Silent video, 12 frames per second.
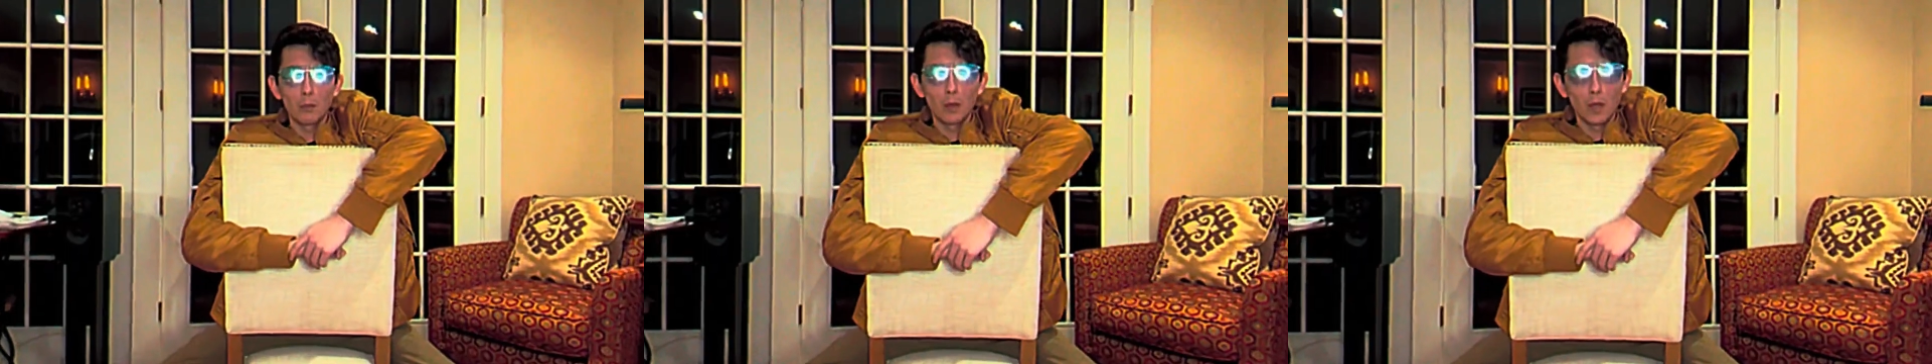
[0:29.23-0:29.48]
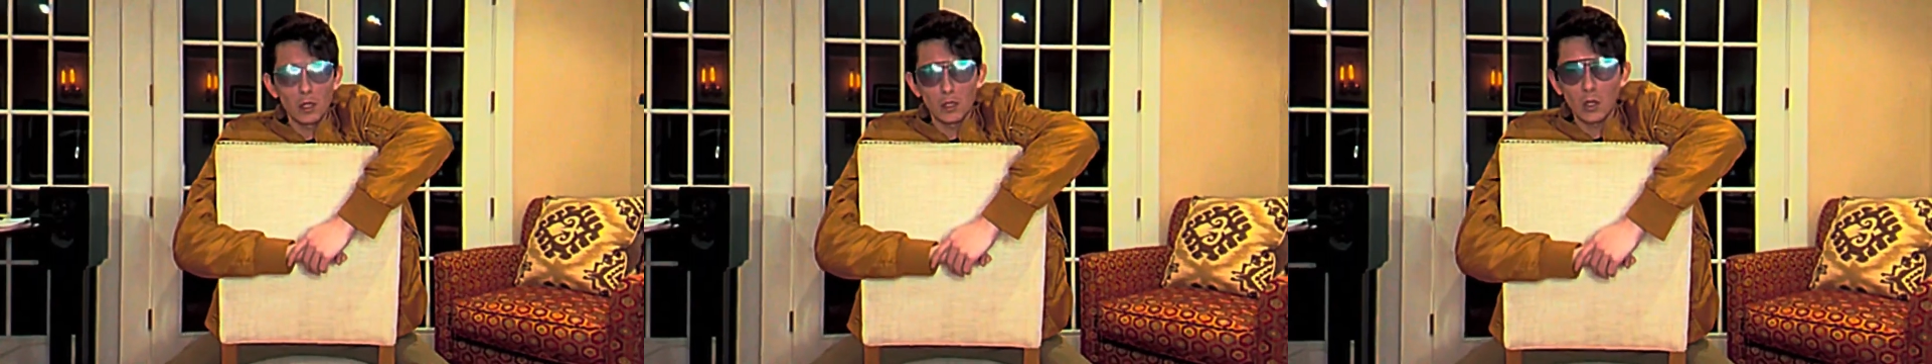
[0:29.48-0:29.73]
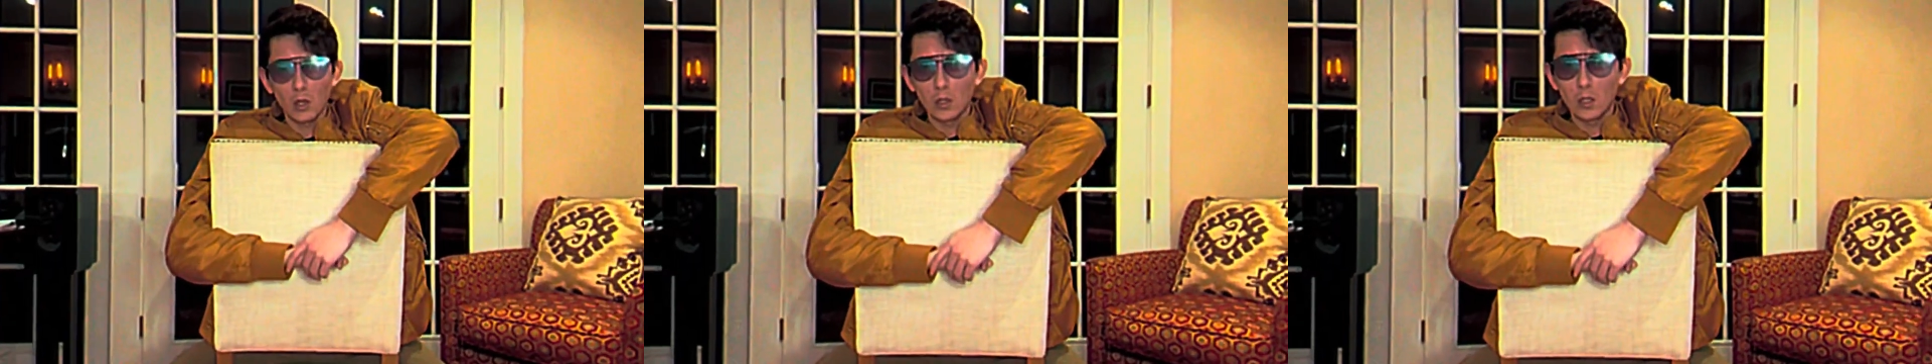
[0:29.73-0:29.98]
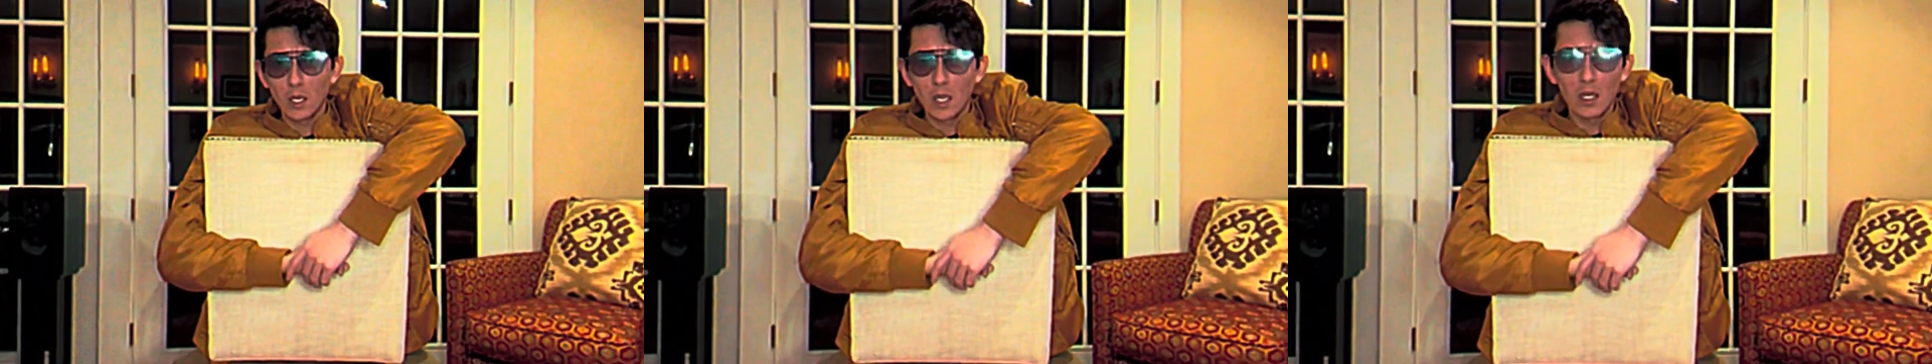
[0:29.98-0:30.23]
Party all
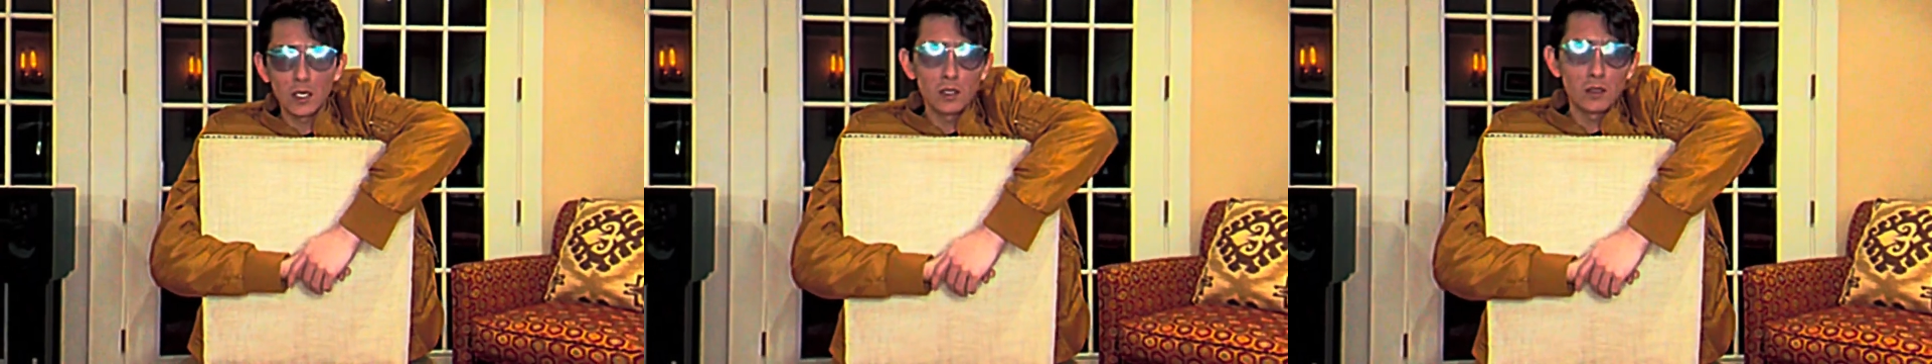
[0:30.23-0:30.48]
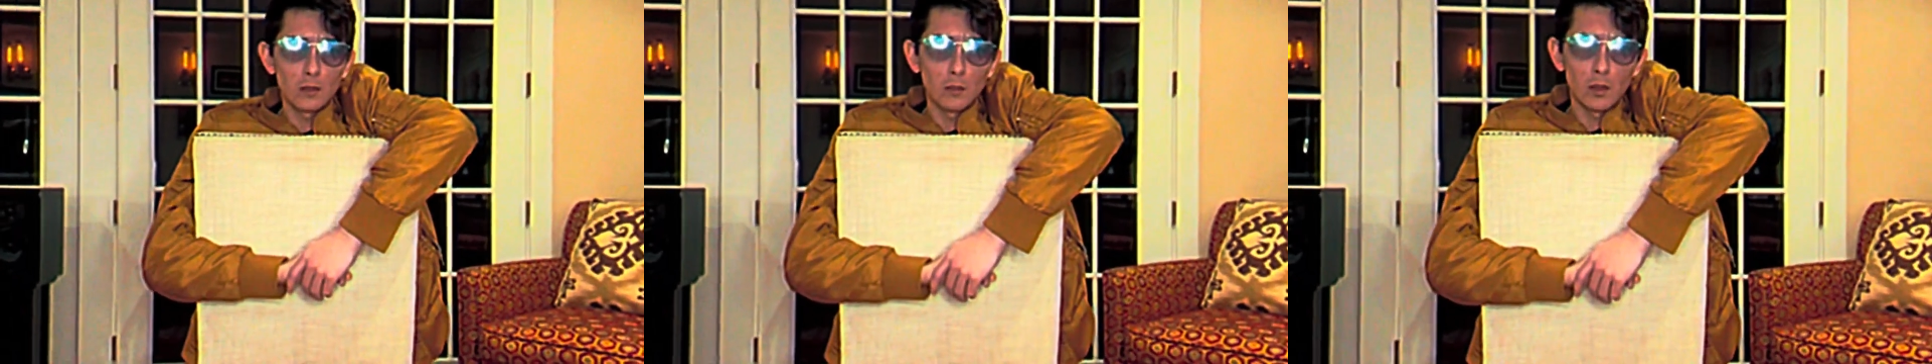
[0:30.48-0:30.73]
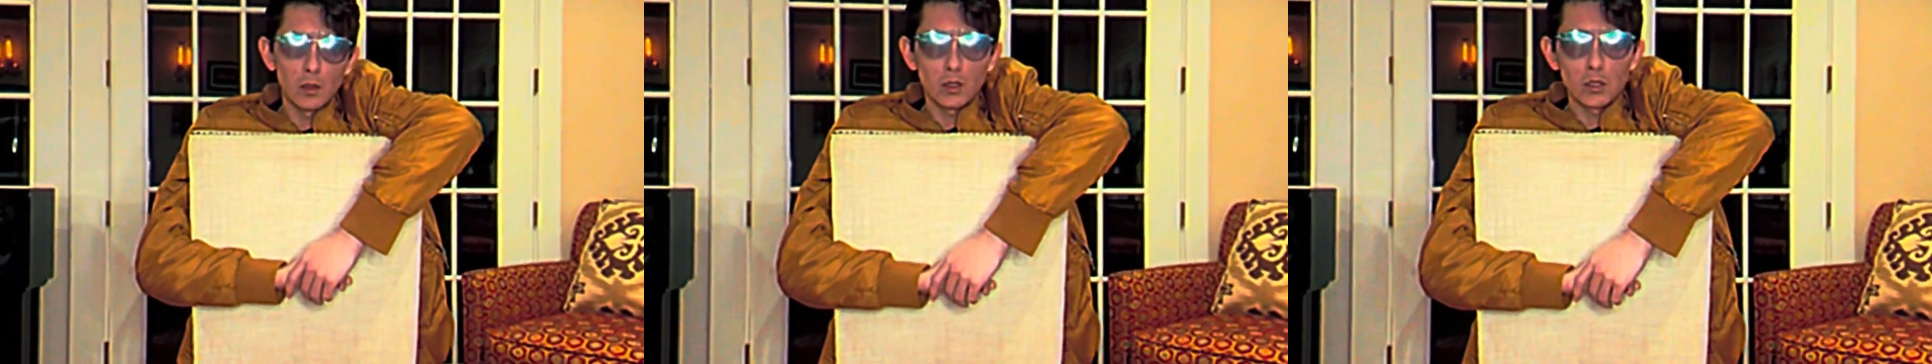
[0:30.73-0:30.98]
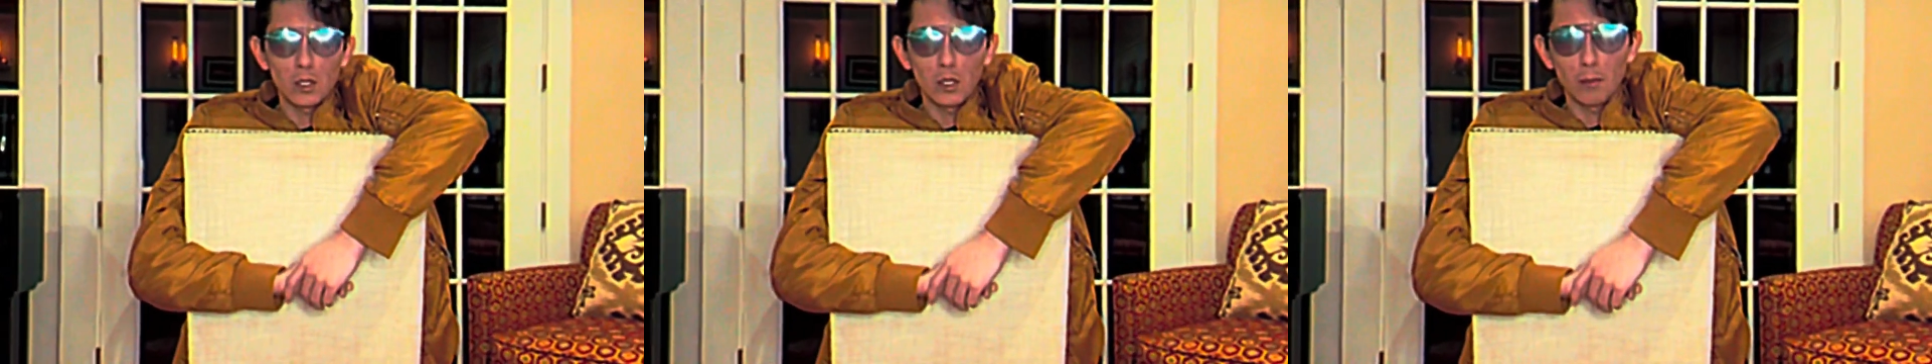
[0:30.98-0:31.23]
night till the police
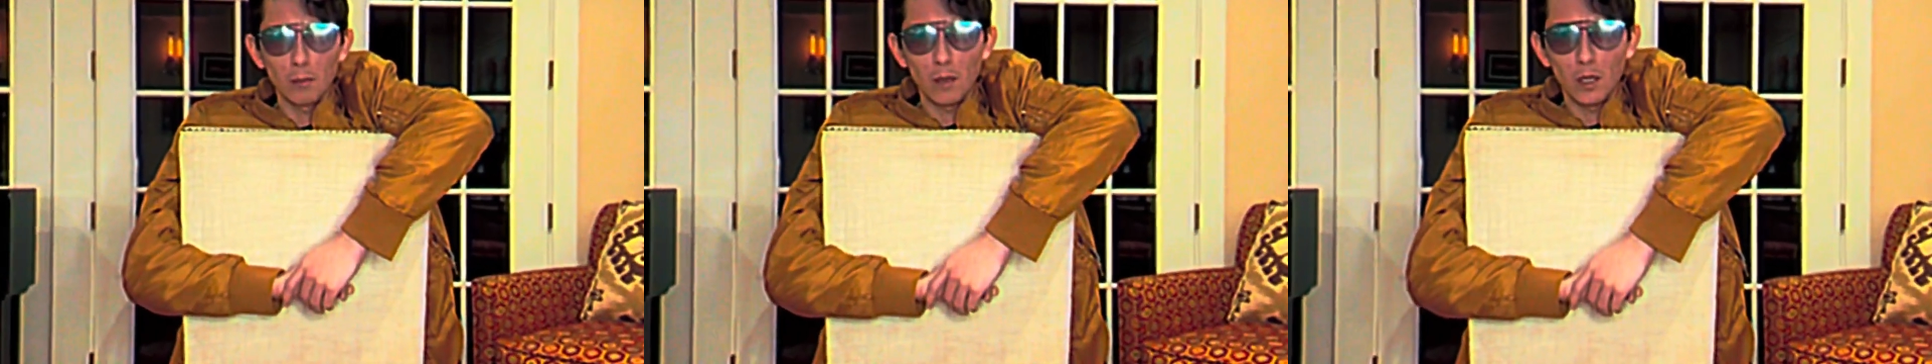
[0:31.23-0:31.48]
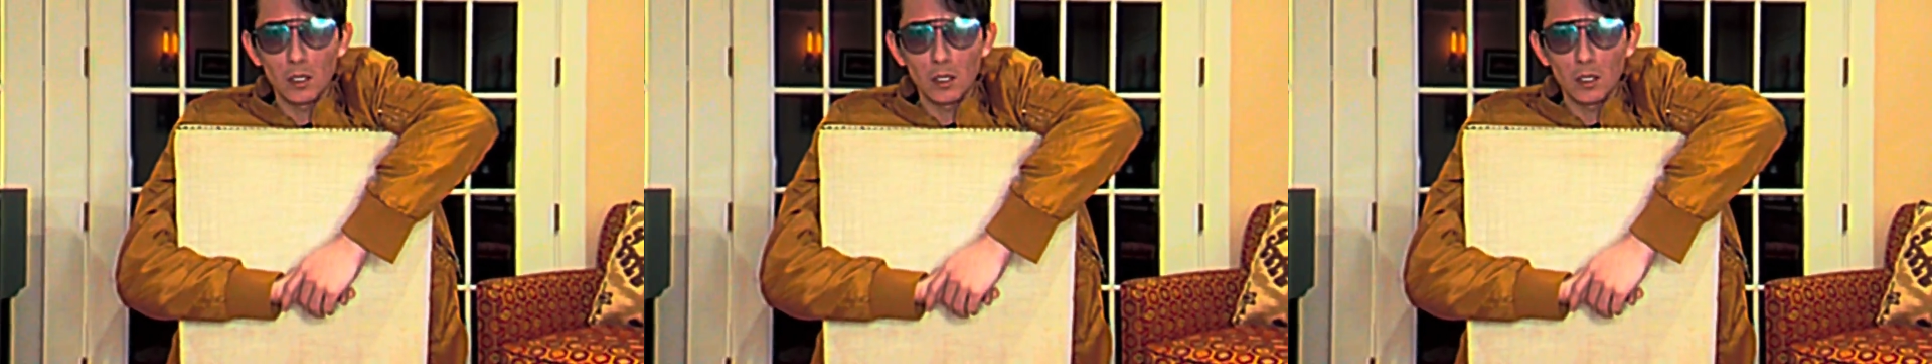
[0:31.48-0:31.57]
come by,